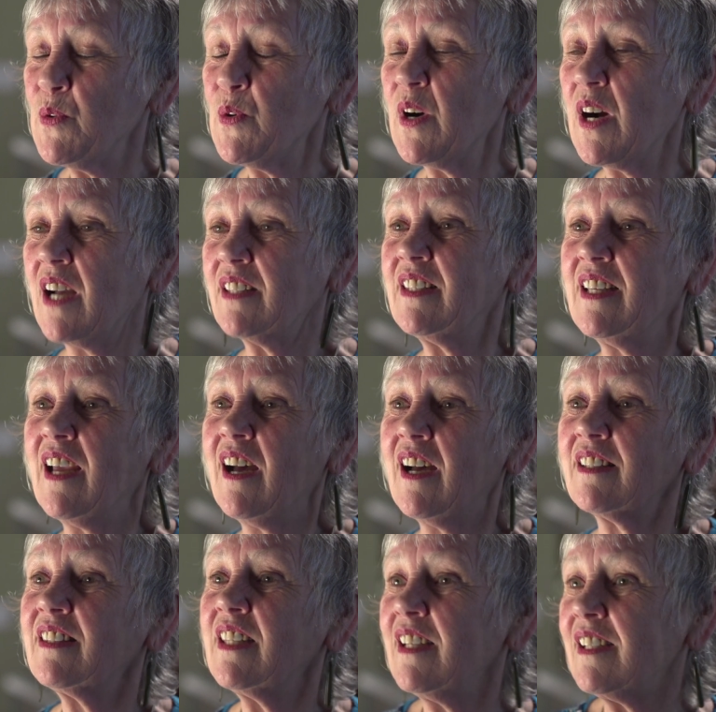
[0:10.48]
o Ngāti
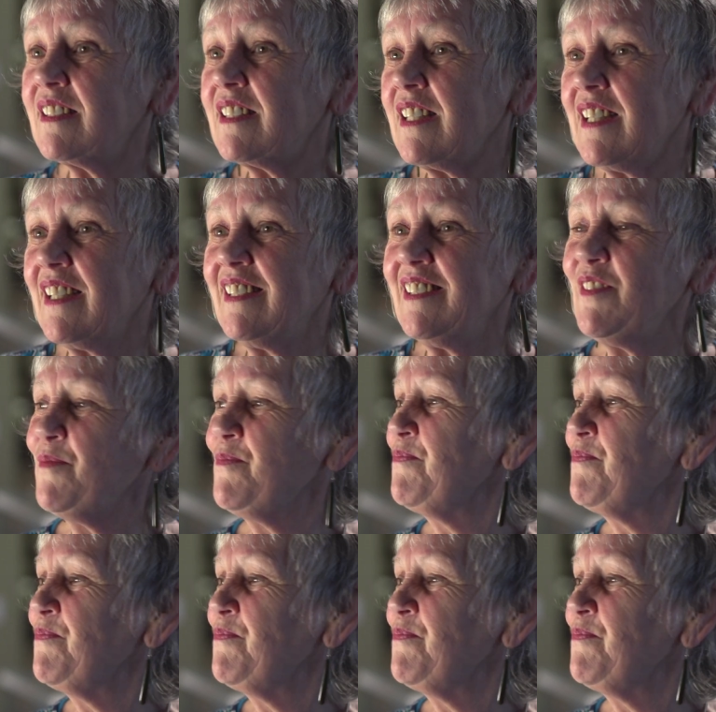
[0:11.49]
Hāteatea.